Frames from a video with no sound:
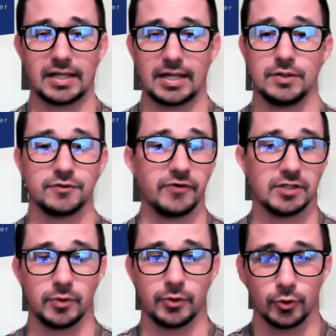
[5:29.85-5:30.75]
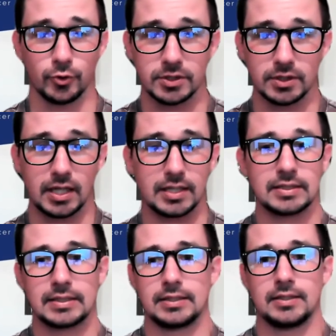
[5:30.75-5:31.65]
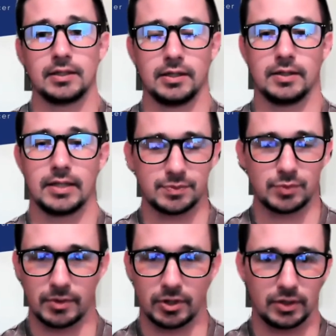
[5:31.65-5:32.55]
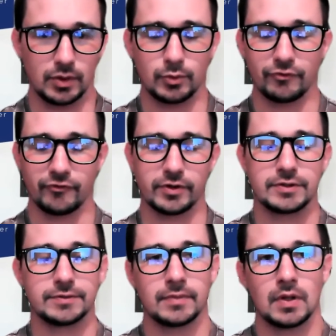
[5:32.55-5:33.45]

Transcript: Like I use Facebook groups a lot, and that's primarily what I'm referring to.